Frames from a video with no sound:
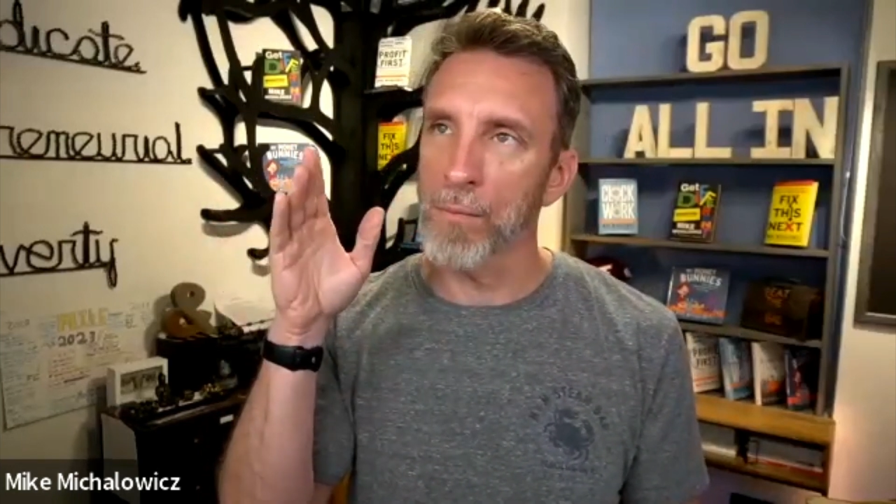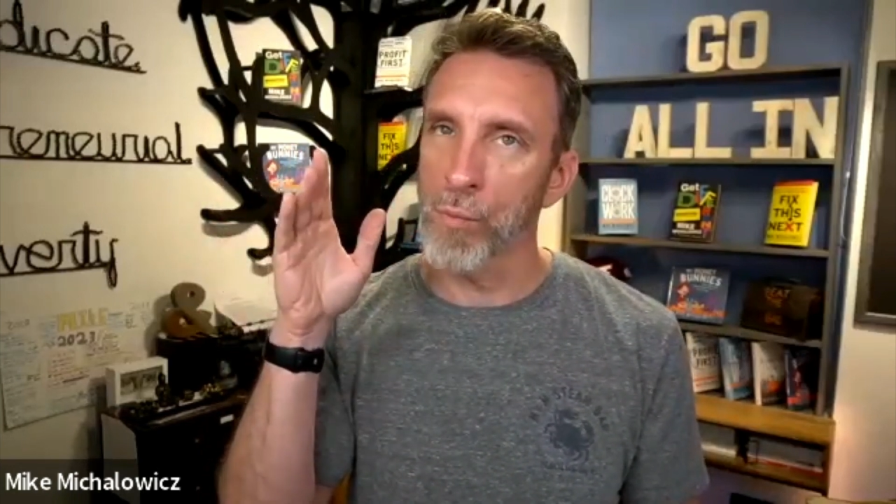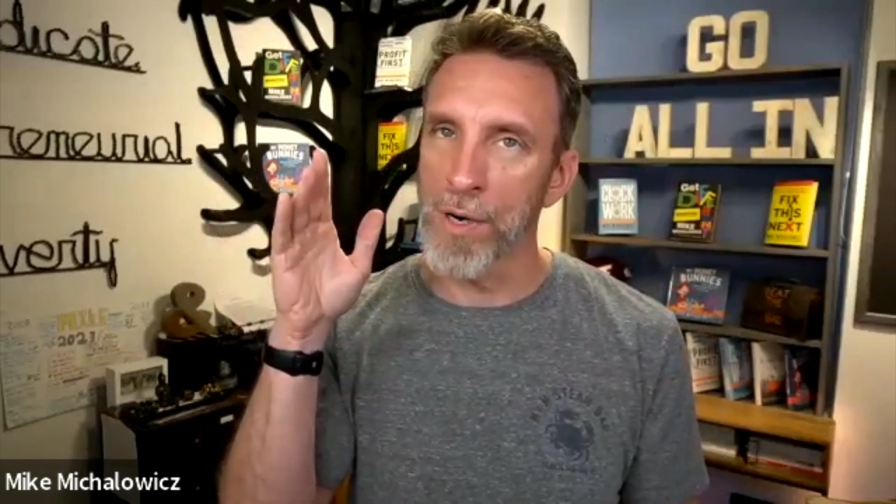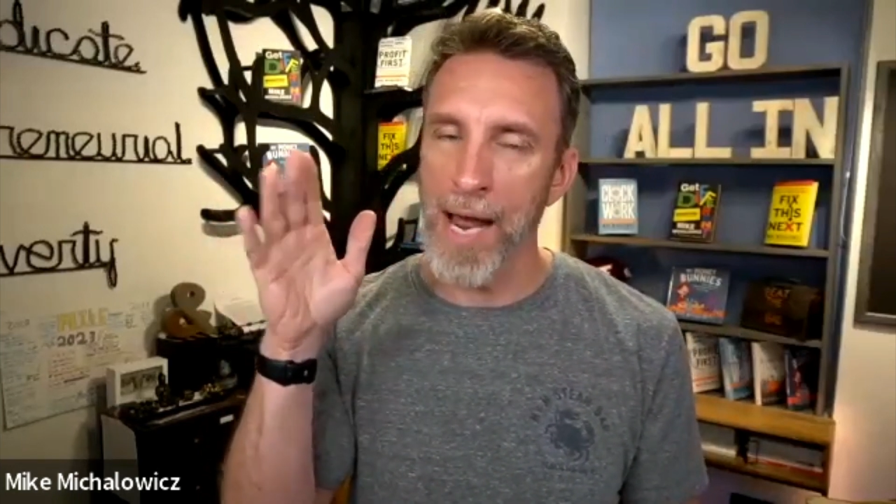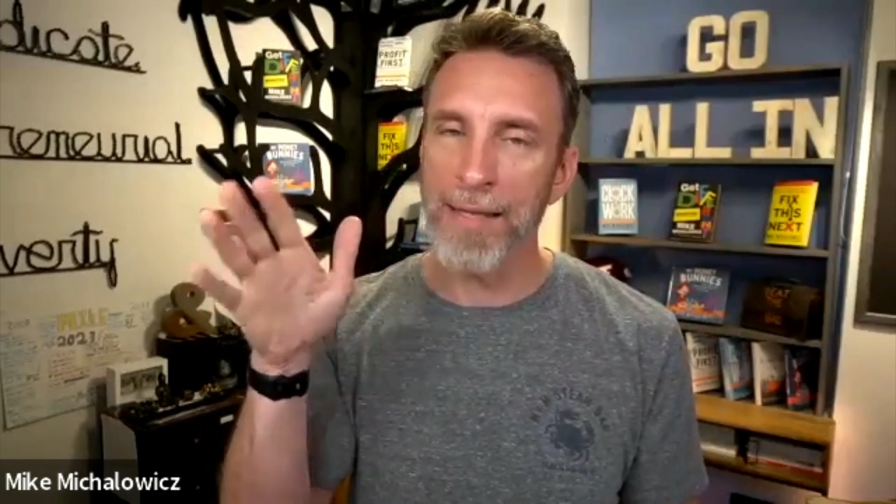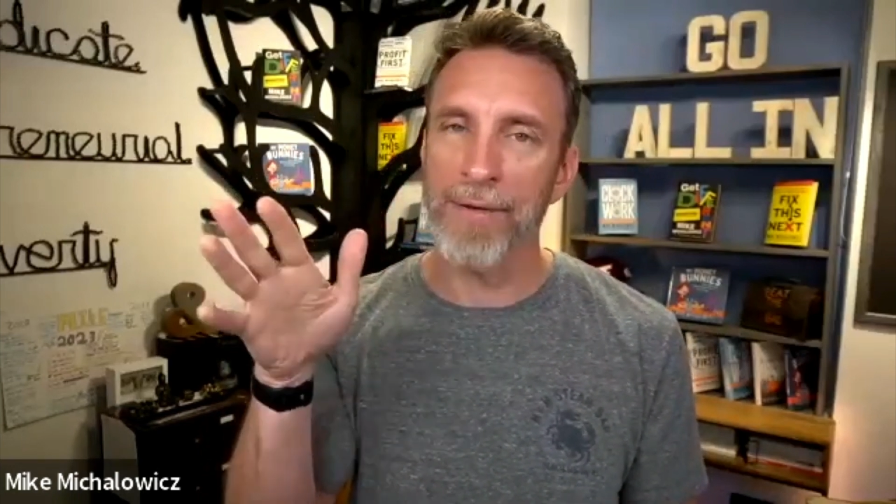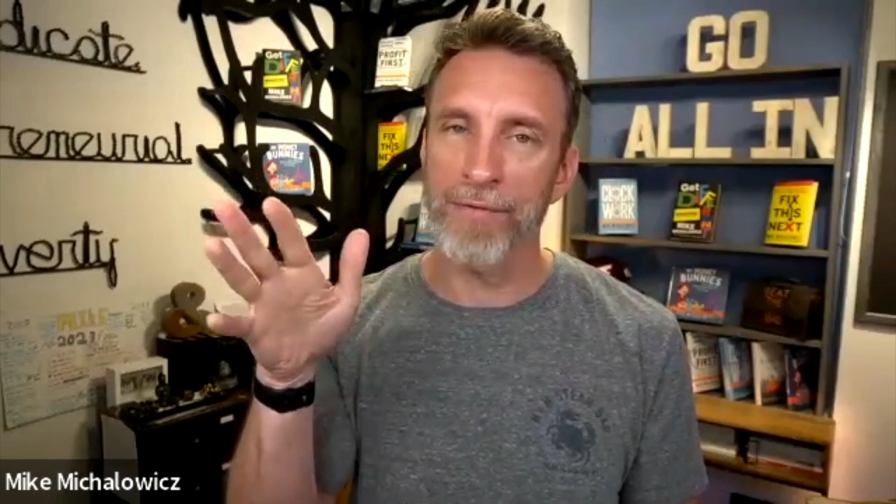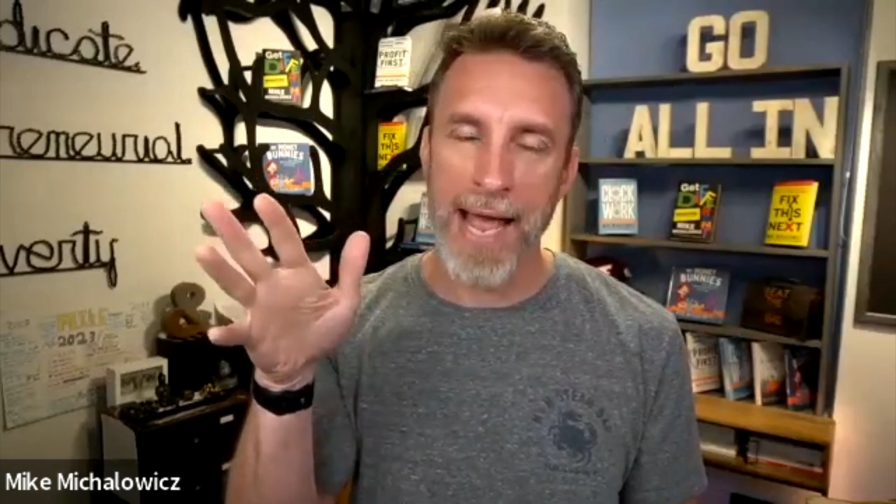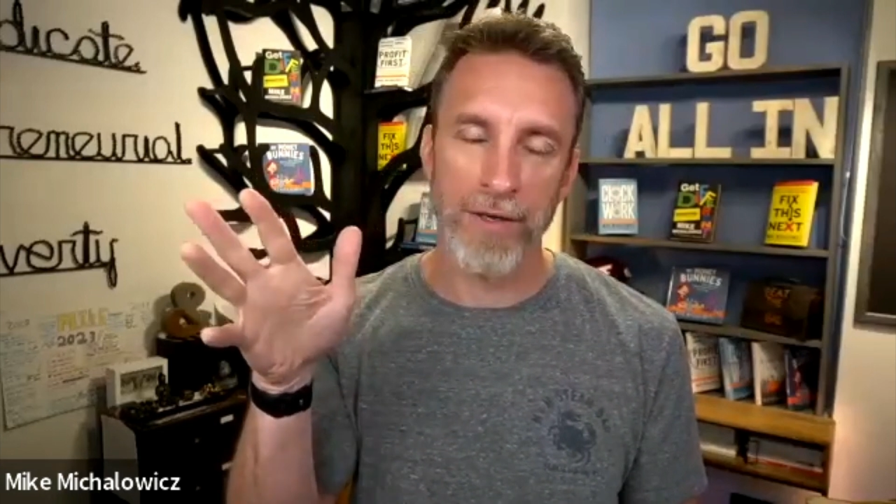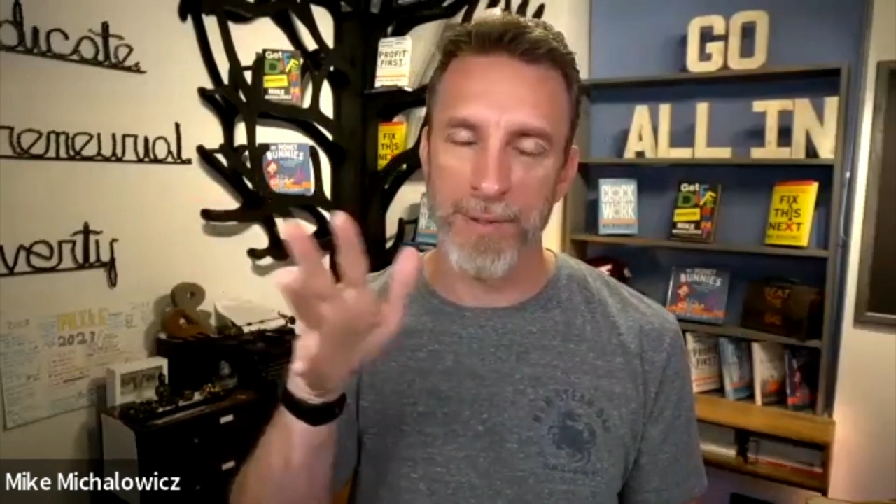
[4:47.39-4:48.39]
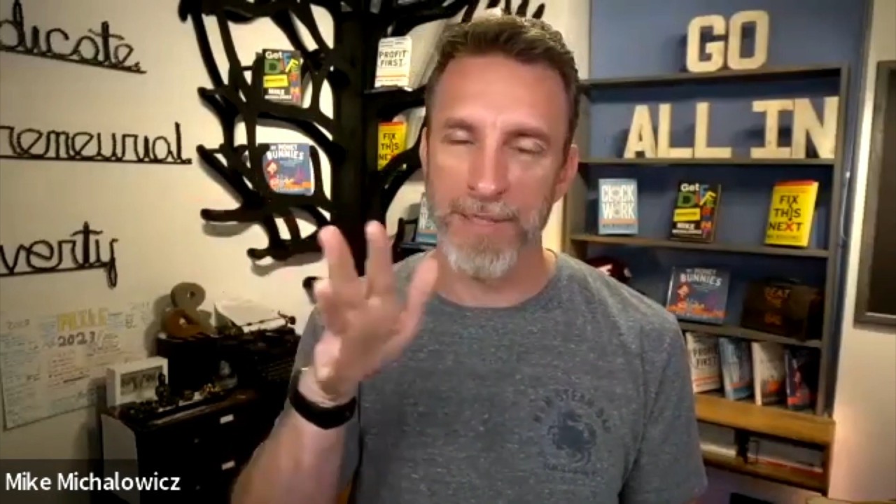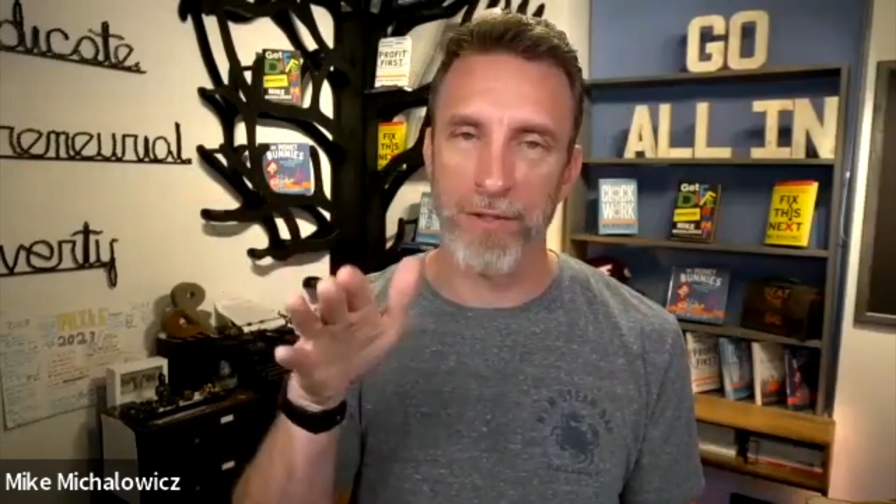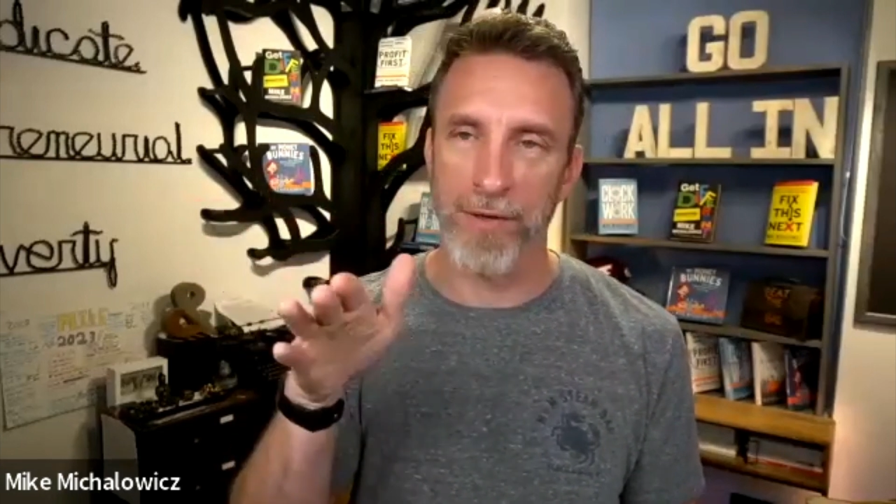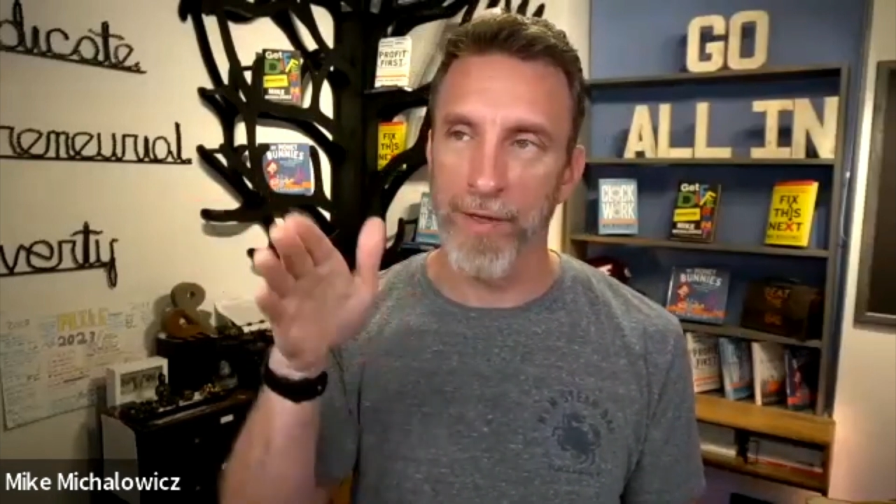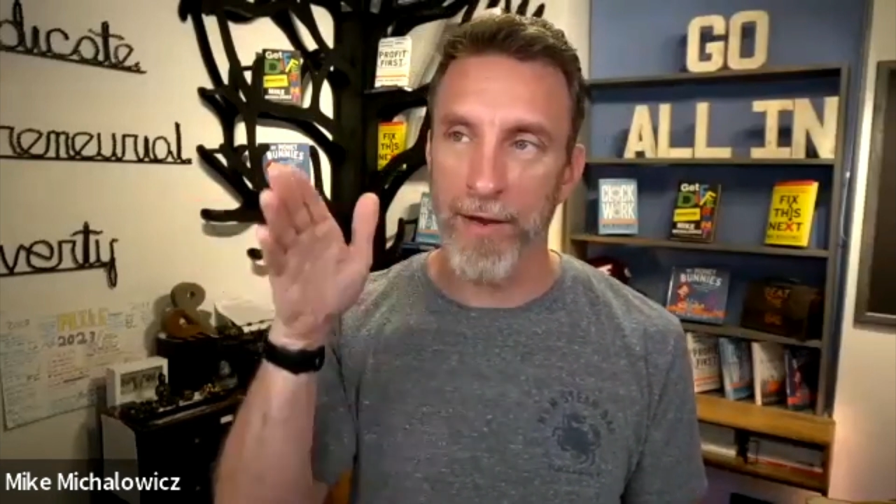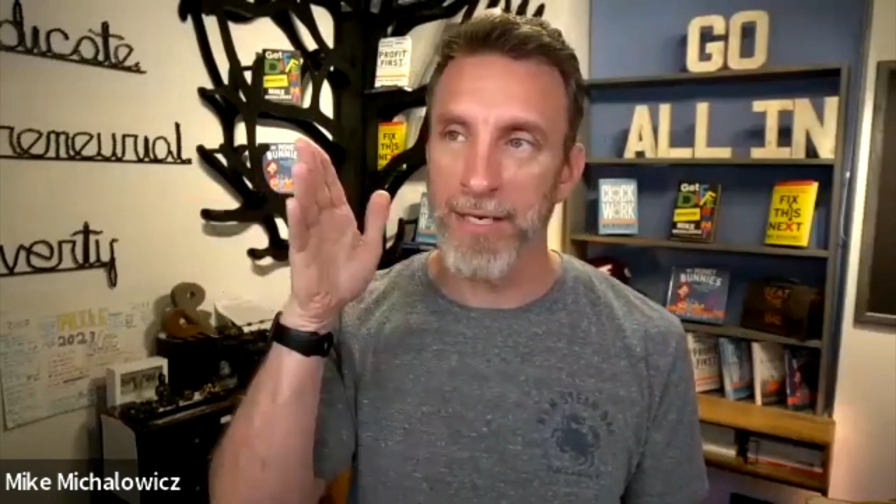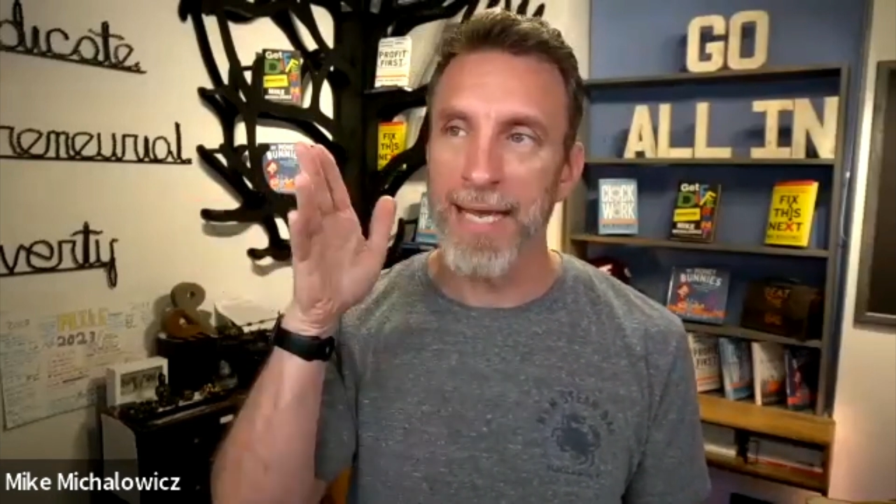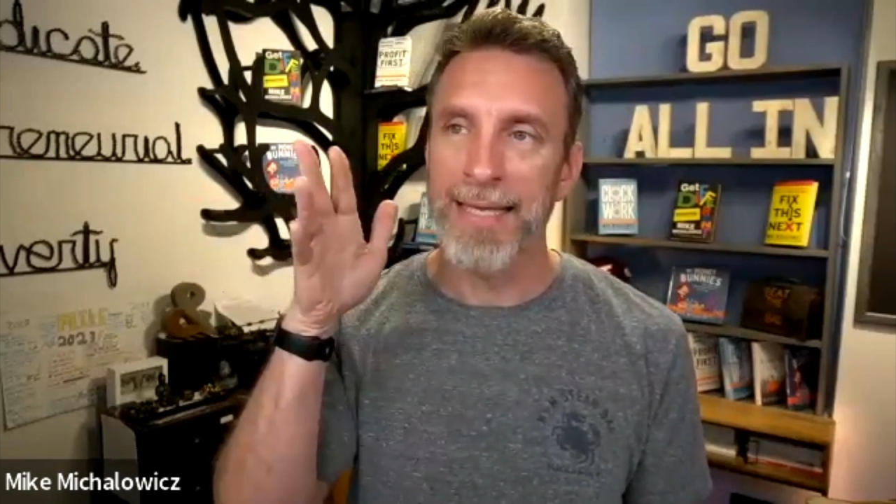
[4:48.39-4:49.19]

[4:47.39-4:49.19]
when I left the house, my sister left the house,